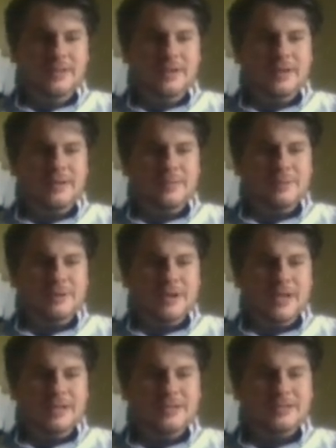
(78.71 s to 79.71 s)
They're
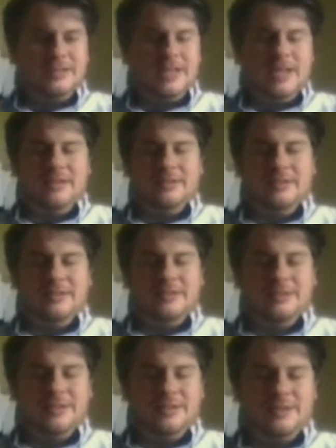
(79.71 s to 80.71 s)
8 and 10,
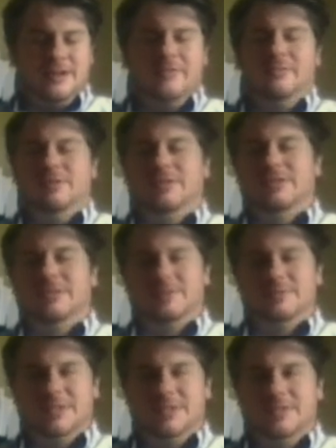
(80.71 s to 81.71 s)
and they're everything to
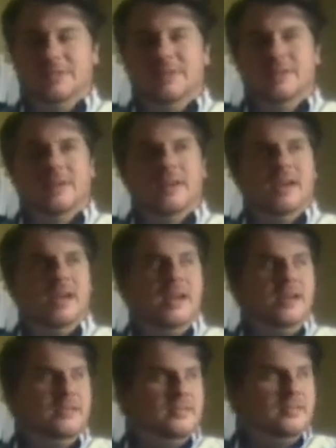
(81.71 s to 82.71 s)
me.
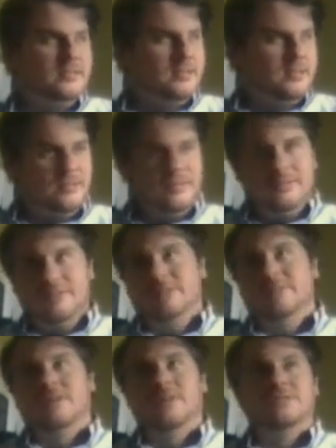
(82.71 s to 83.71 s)
And
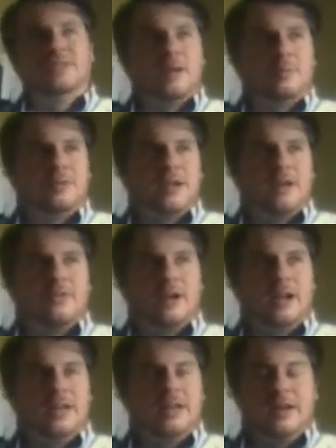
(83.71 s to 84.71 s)
then on top of that,
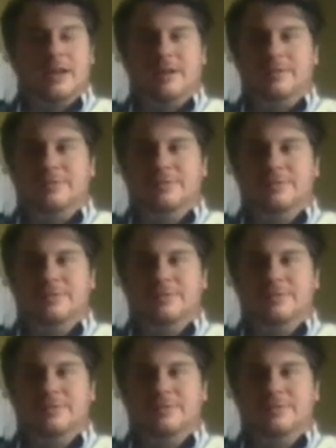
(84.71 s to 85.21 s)
right, I've